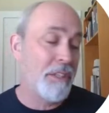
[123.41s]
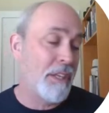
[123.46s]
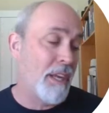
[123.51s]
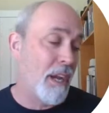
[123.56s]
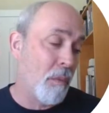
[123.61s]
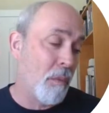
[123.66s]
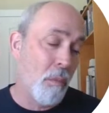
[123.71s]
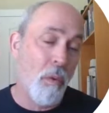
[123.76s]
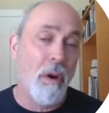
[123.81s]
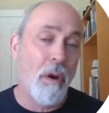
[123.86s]
You
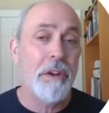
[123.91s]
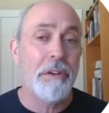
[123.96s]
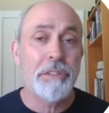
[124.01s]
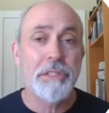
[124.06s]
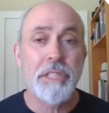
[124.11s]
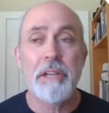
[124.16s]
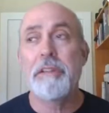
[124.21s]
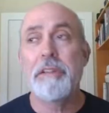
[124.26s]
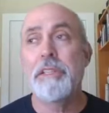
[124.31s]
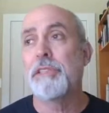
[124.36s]
got water
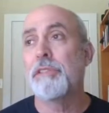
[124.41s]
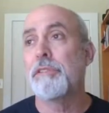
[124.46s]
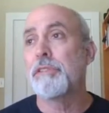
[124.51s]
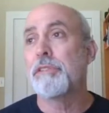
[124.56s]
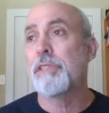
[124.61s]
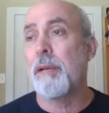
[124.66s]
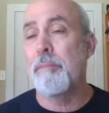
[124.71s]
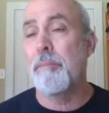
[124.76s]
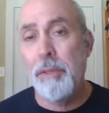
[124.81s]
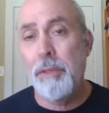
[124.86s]
share issues, you
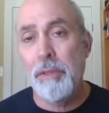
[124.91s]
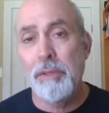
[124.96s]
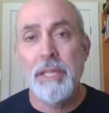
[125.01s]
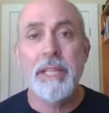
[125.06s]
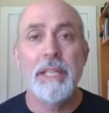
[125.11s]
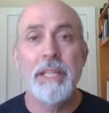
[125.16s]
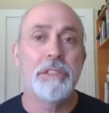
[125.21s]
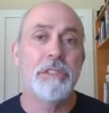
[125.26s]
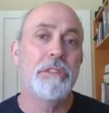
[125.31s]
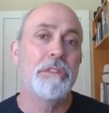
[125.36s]
got
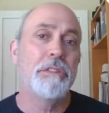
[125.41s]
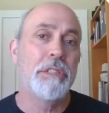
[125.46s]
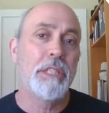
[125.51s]
building issues,